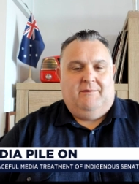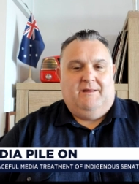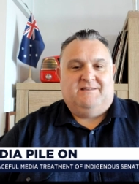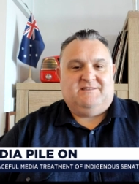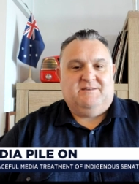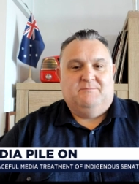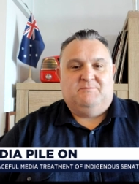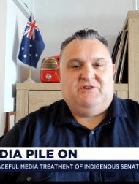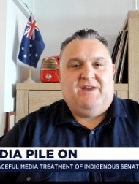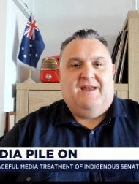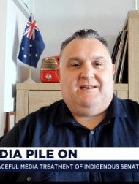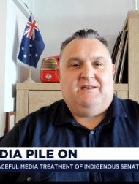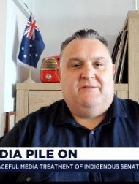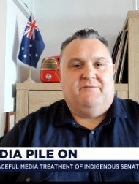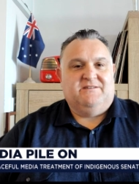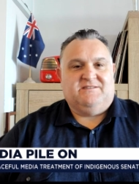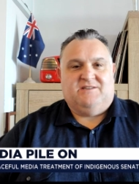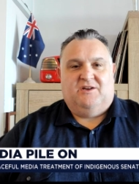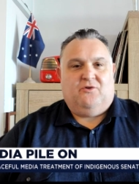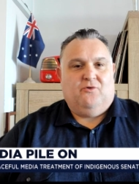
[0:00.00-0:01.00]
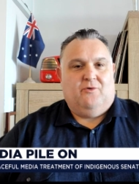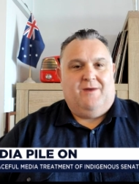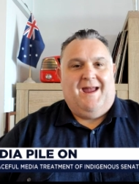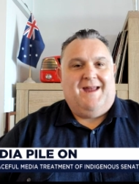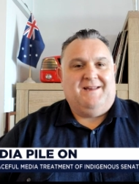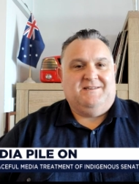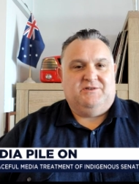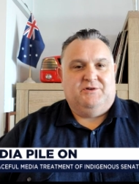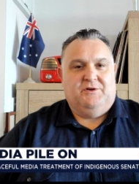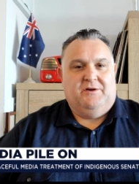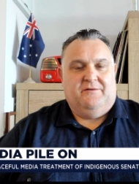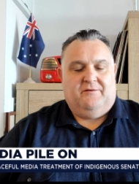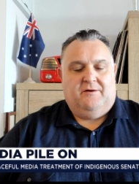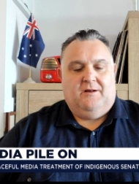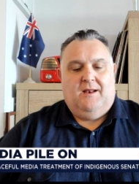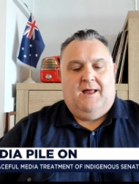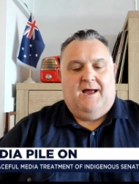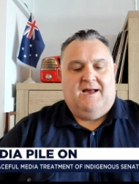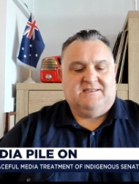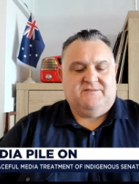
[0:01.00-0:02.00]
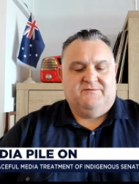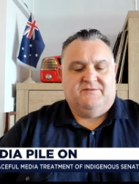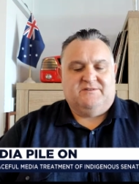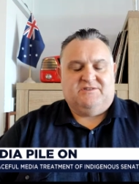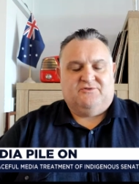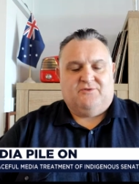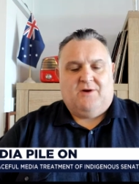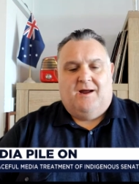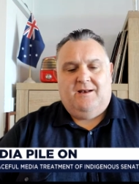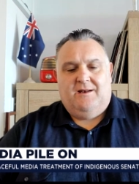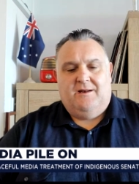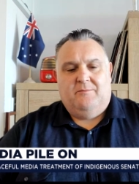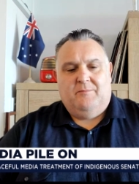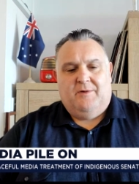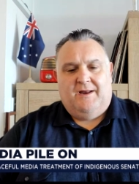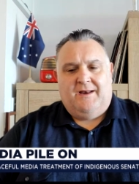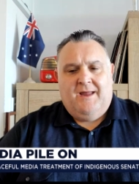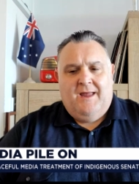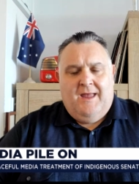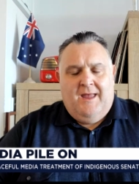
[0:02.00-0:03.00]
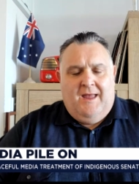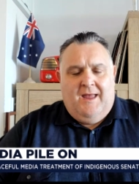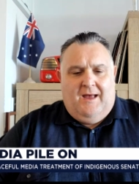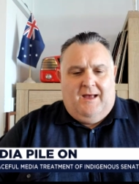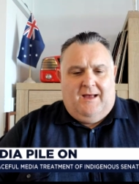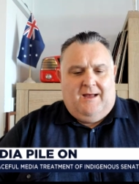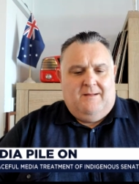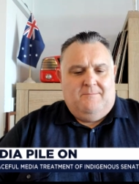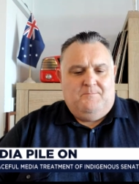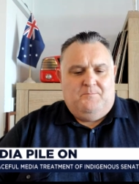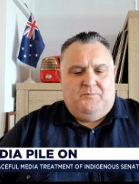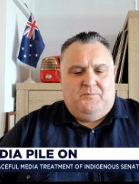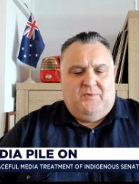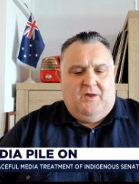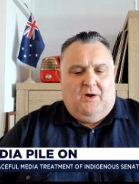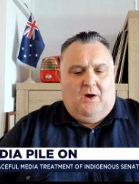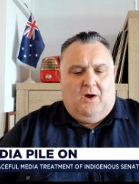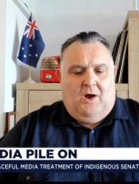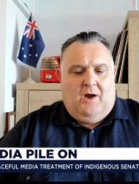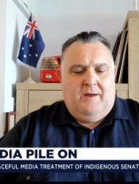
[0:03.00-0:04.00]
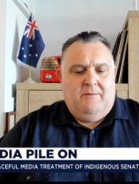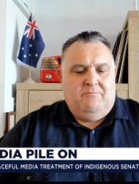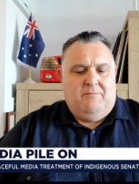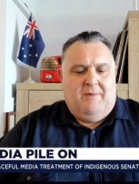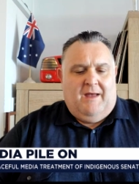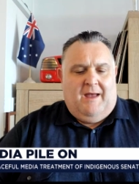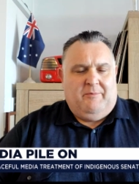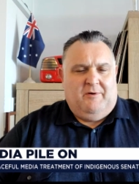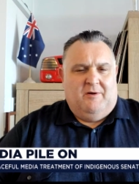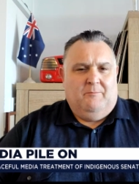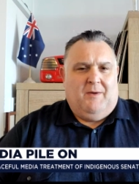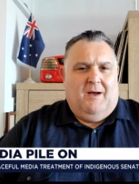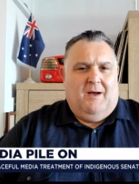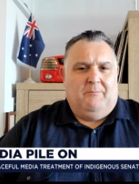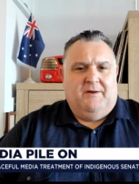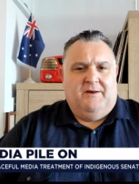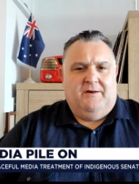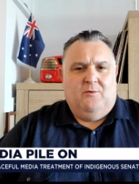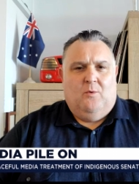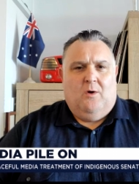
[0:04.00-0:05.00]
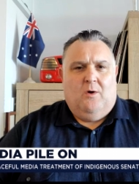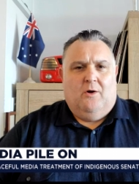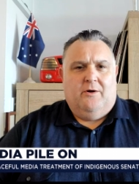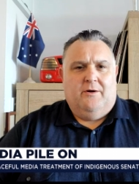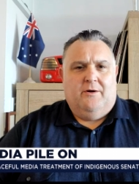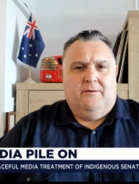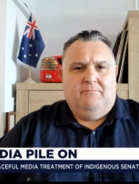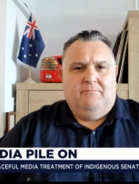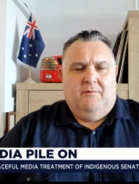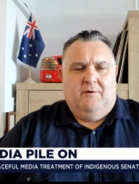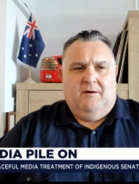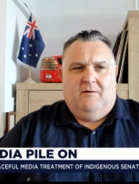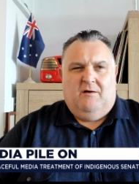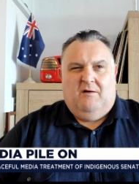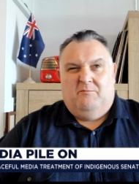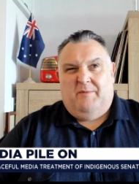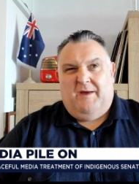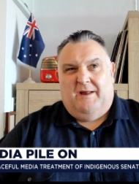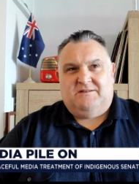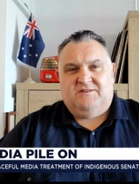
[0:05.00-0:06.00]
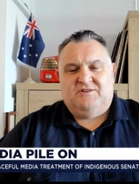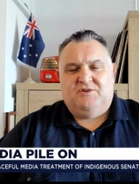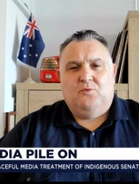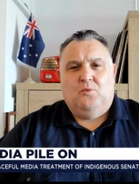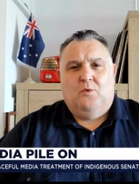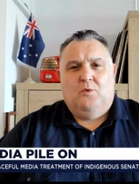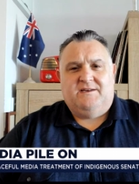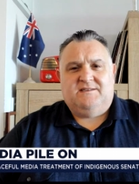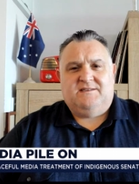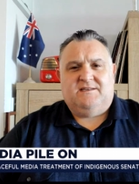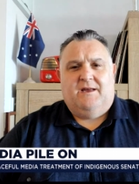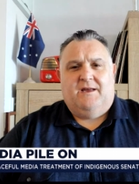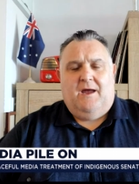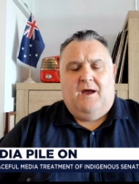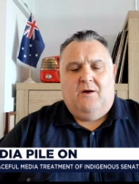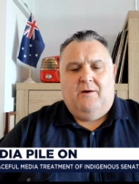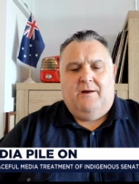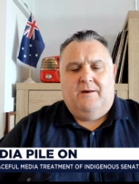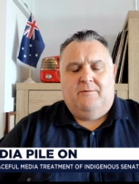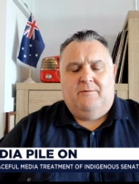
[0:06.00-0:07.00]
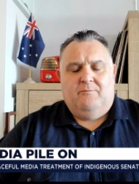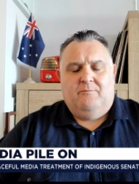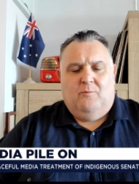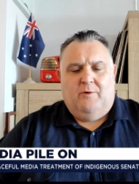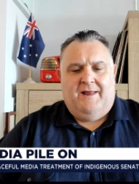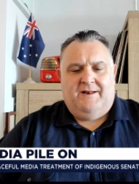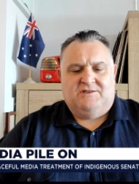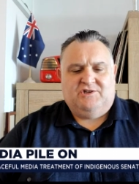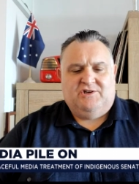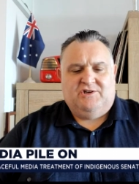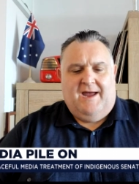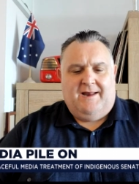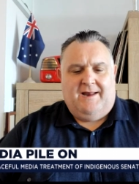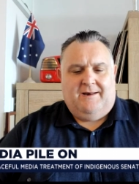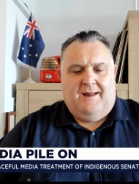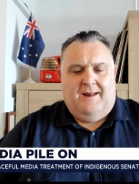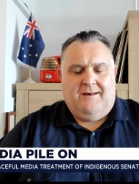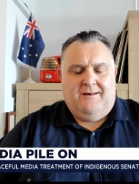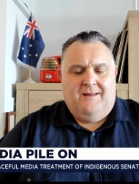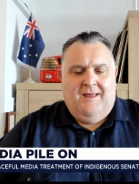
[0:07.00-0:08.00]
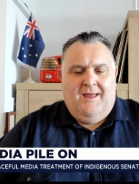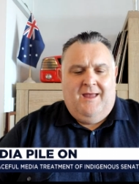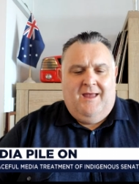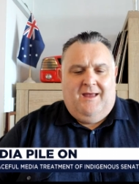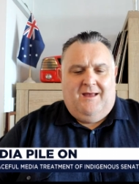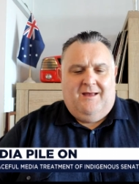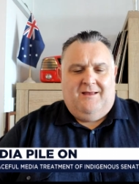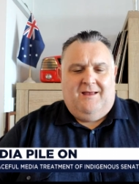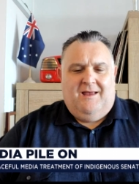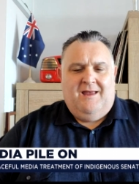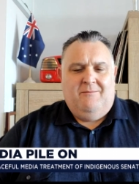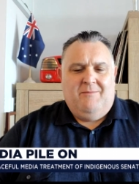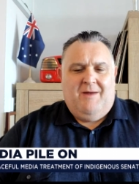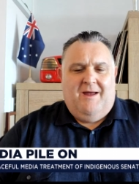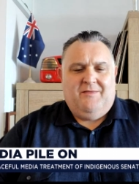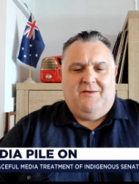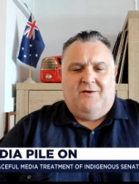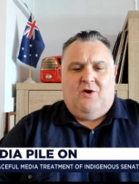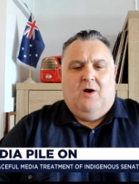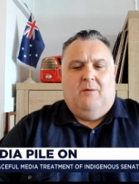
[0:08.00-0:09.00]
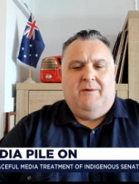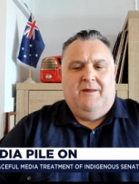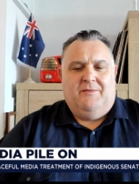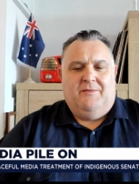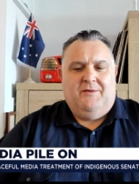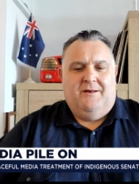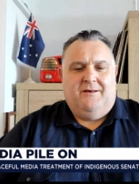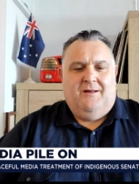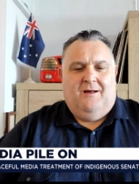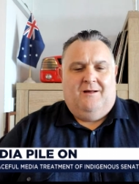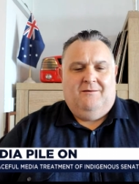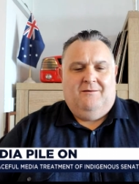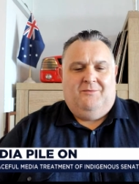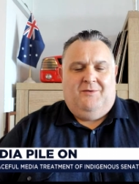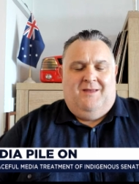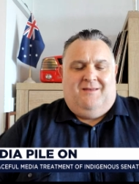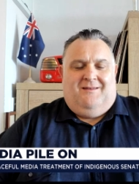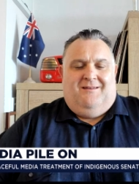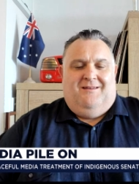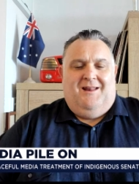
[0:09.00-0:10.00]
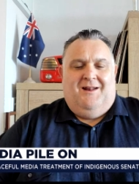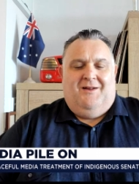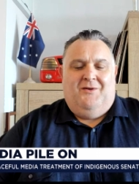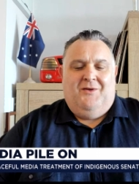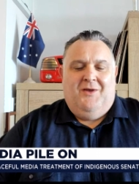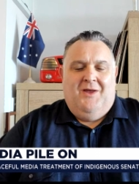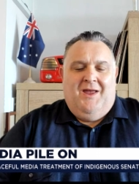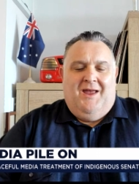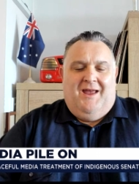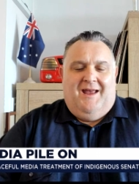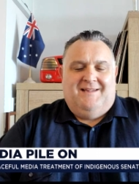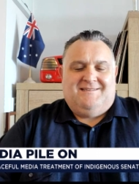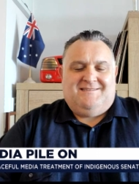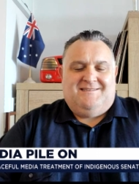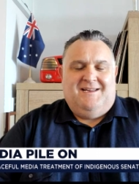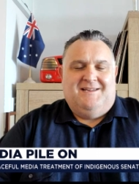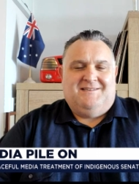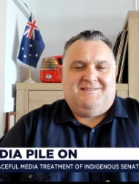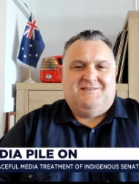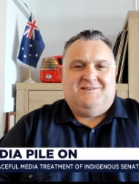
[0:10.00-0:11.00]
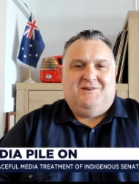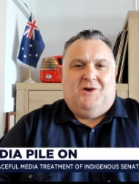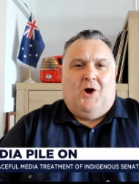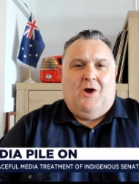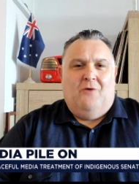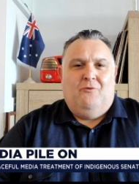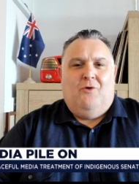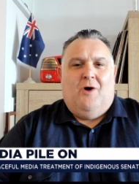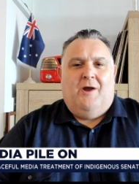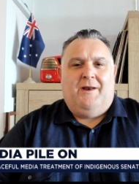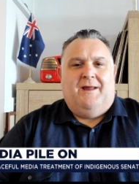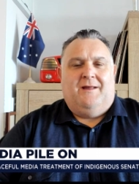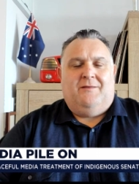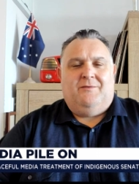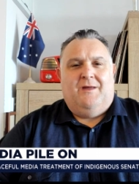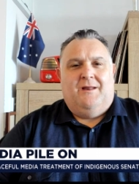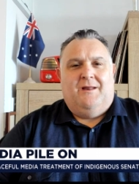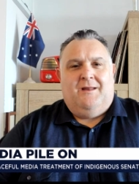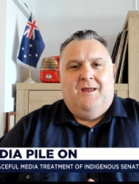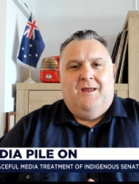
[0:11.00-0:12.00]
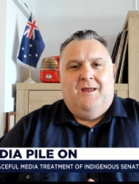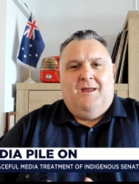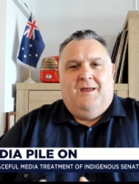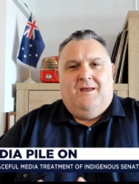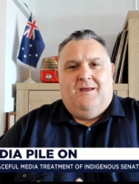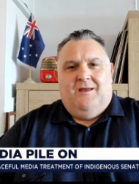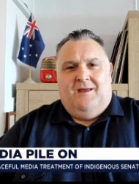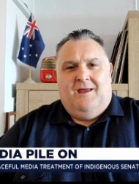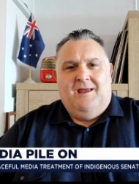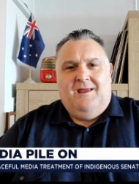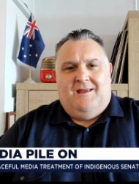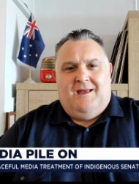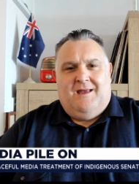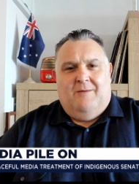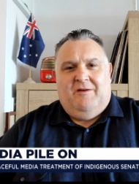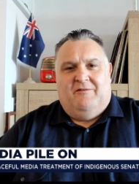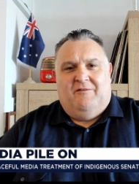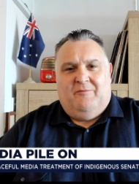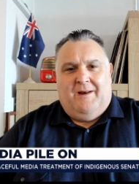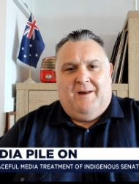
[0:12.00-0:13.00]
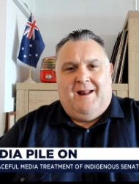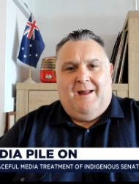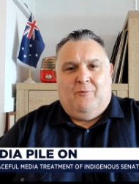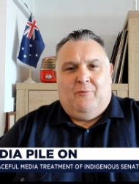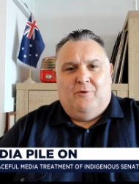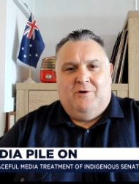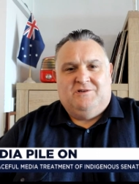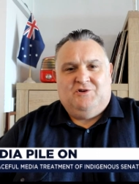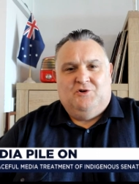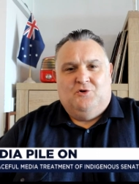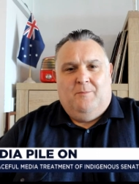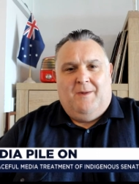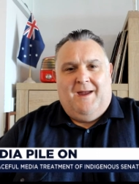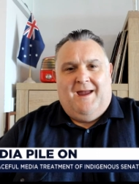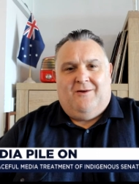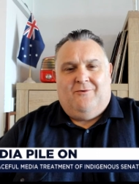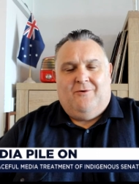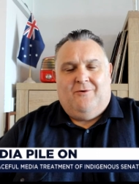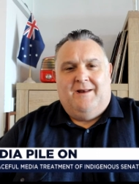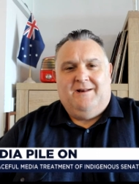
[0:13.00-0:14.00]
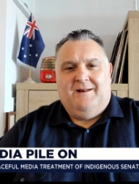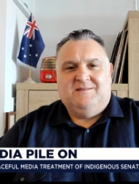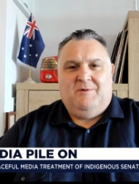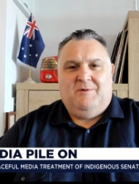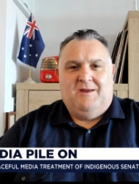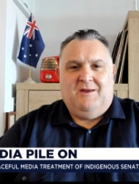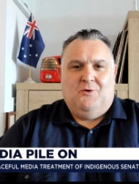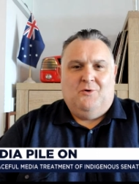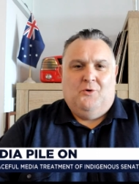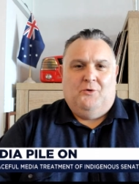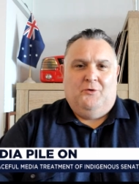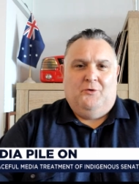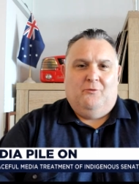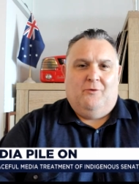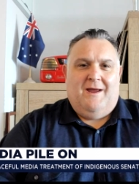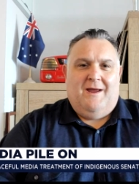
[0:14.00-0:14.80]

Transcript: its objective is to create two different classes of Australian. But I happened to bump into Warren about 2 weeks ago, and we had a chat, and he made the comment that it's ironic that he, coming from an Aboriginal background, is being called a